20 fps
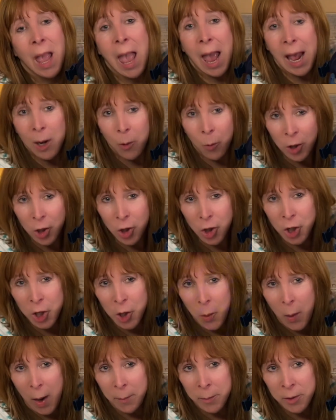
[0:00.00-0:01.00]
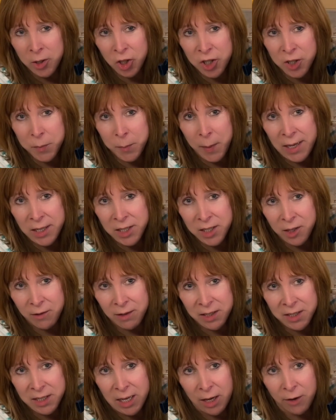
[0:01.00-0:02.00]
And I want to show you how much space there
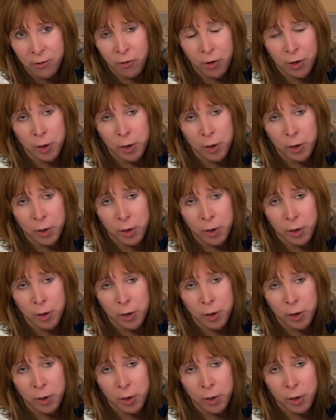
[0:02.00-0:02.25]
is here for a